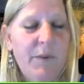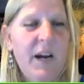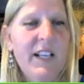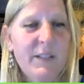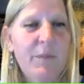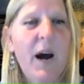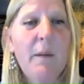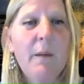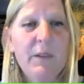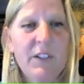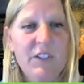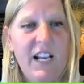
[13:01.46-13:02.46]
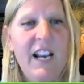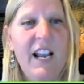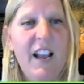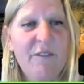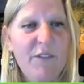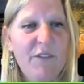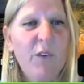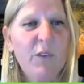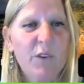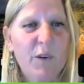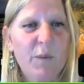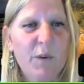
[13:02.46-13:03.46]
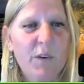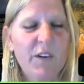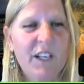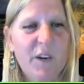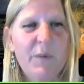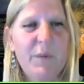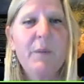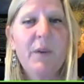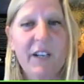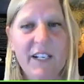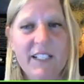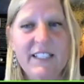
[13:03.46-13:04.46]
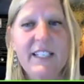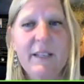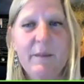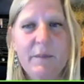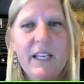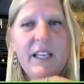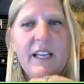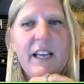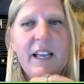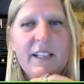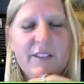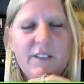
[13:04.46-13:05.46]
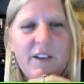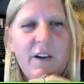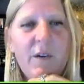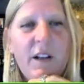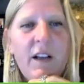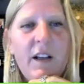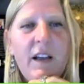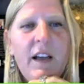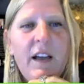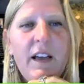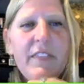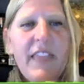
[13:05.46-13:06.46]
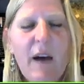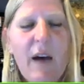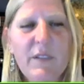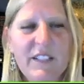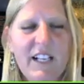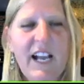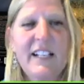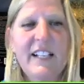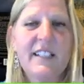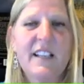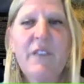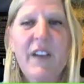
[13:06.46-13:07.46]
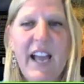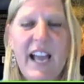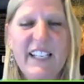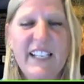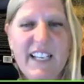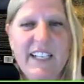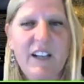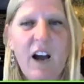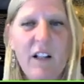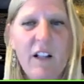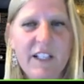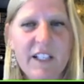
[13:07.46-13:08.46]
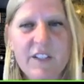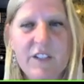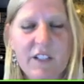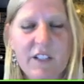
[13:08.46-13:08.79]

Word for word: is published and I'm vulnerable, you know, people are going to see me. And so that was the kind of stuff I had to acknowledge, you